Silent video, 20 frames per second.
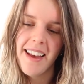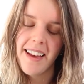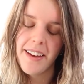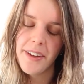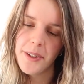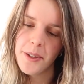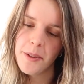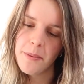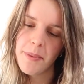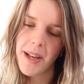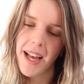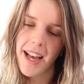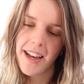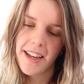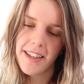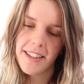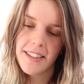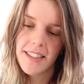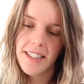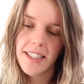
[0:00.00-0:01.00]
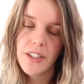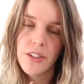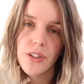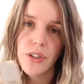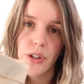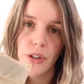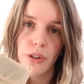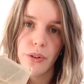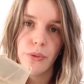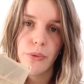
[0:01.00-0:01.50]
and it's
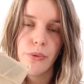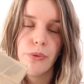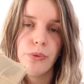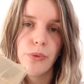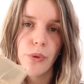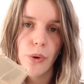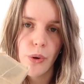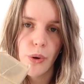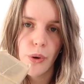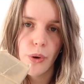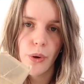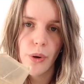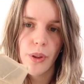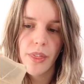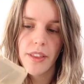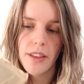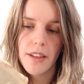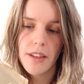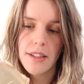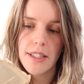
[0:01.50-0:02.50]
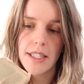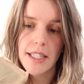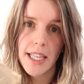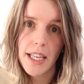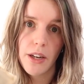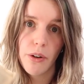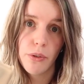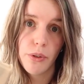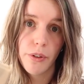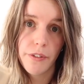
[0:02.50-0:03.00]
good for the
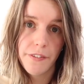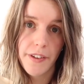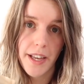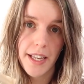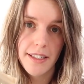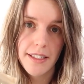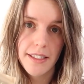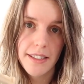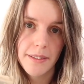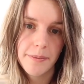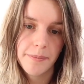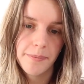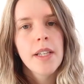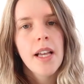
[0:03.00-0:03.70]
skin on your face.